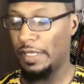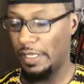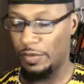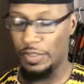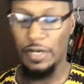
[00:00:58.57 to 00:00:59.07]

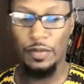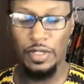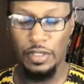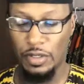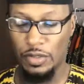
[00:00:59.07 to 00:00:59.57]
and whichever one
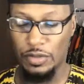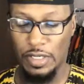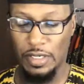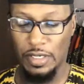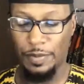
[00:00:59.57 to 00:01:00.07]
of those
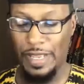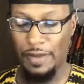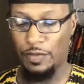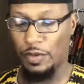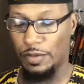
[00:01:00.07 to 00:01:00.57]

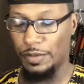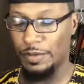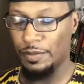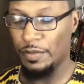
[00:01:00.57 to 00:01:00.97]
platforms